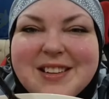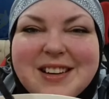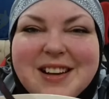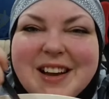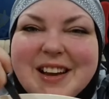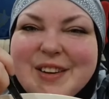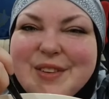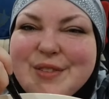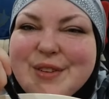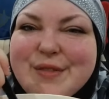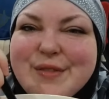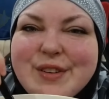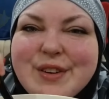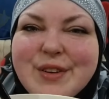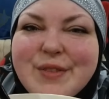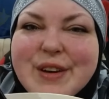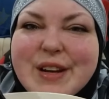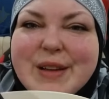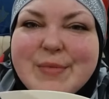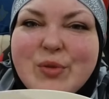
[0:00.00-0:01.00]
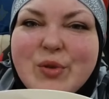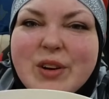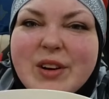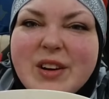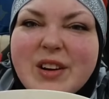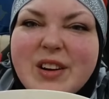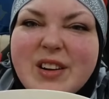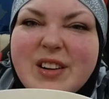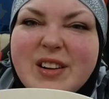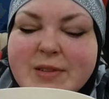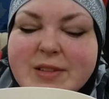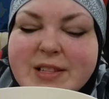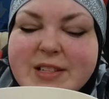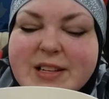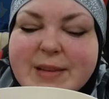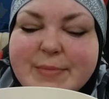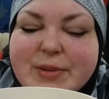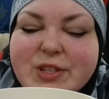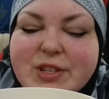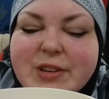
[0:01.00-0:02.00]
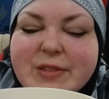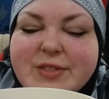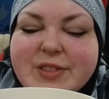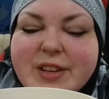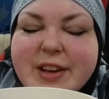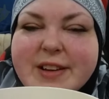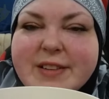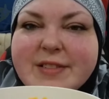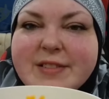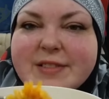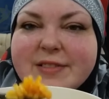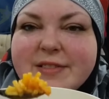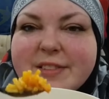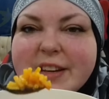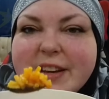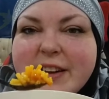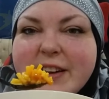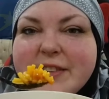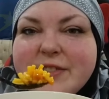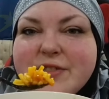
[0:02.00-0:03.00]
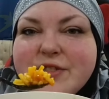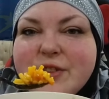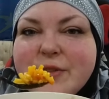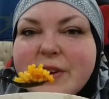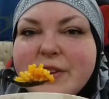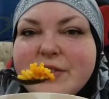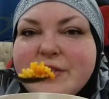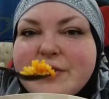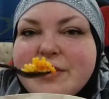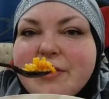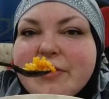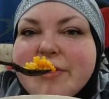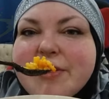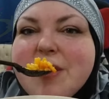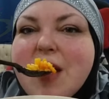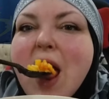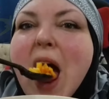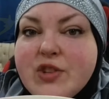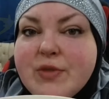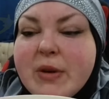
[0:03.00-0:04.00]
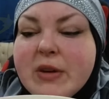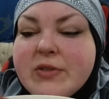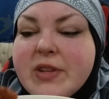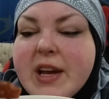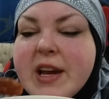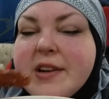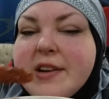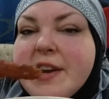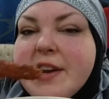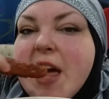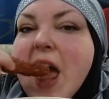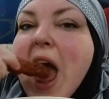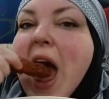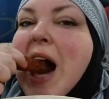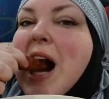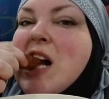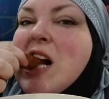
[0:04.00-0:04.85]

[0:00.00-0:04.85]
I don't even know anymore. What's the temperature outside? Like 100, 200 degrees. Tomorrow's Canada Day.